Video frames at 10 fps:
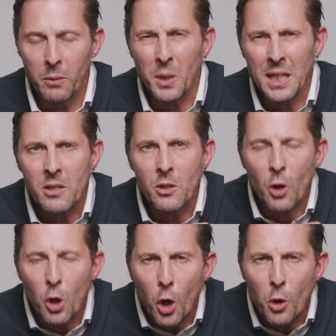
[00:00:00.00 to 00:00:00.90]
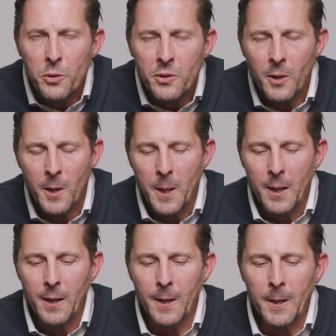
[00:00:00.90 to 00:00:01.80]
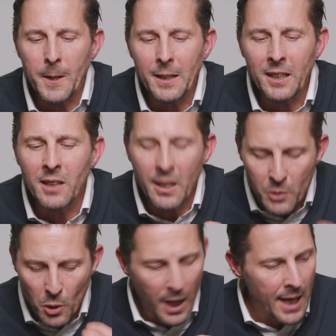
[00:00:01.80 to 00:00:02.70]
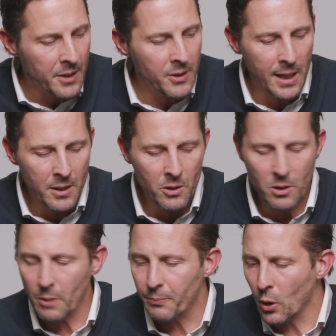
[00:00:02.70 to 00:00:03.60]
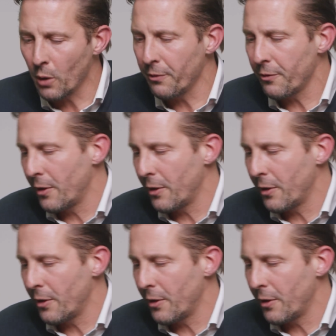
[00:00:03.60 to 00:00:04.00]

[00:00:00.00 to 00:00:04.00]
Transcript: when it's closed. It gives you a high sense of